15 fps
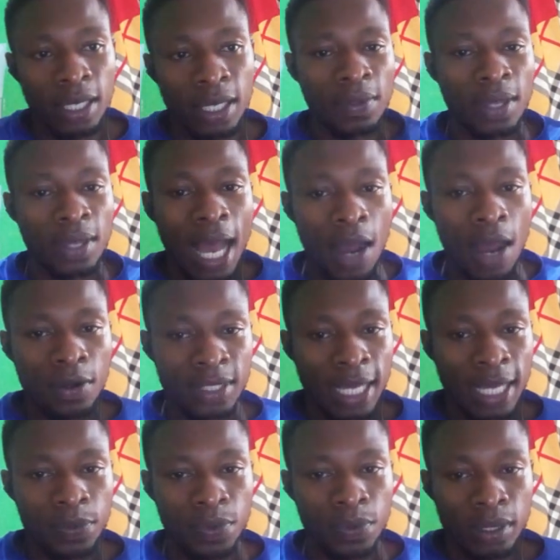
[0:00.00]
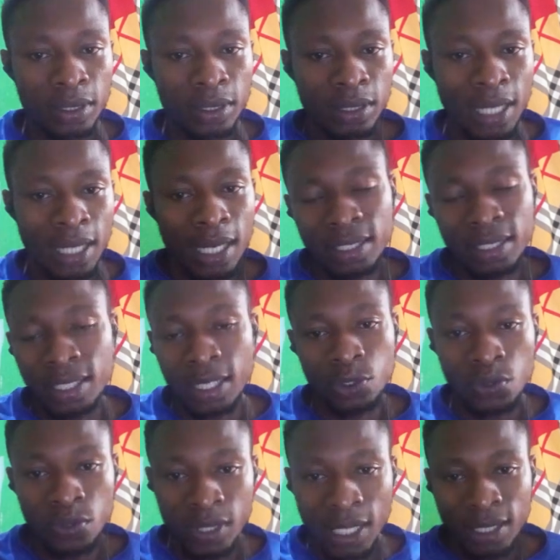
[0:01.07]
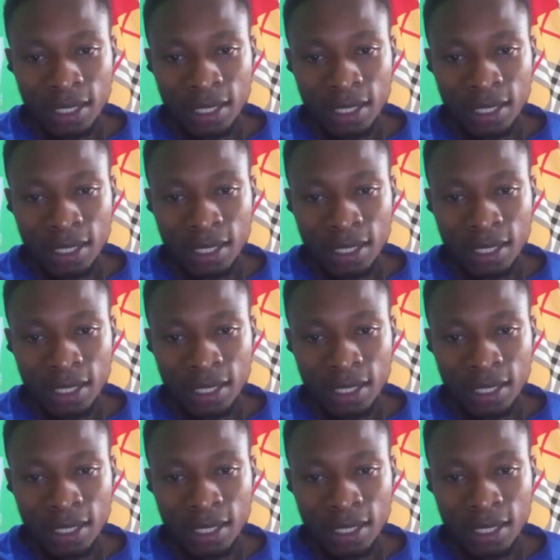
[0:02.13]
outside world. That is the users,